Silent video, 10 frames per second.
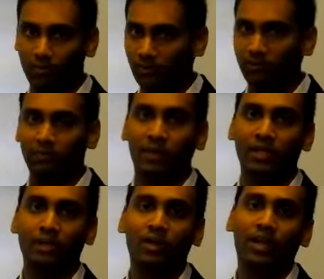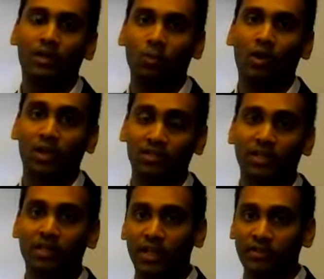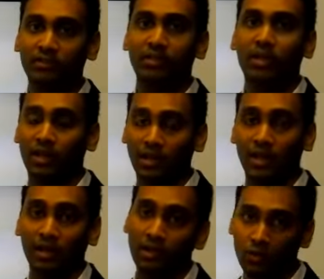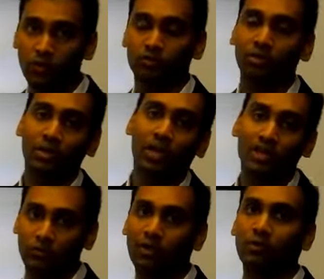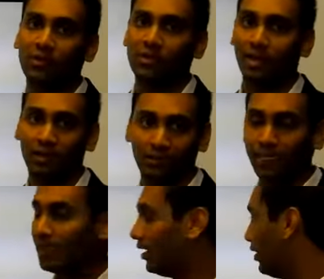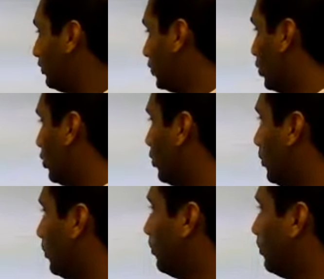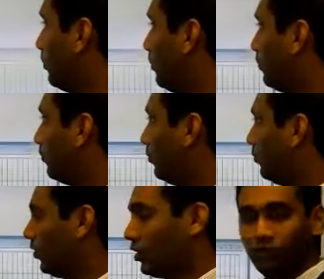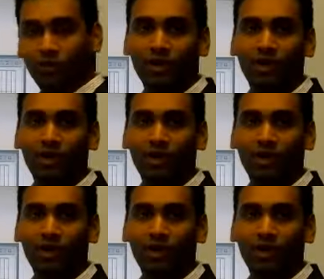When you give a -1 as an index in an array, it goes to the last value in there. So we're not sure.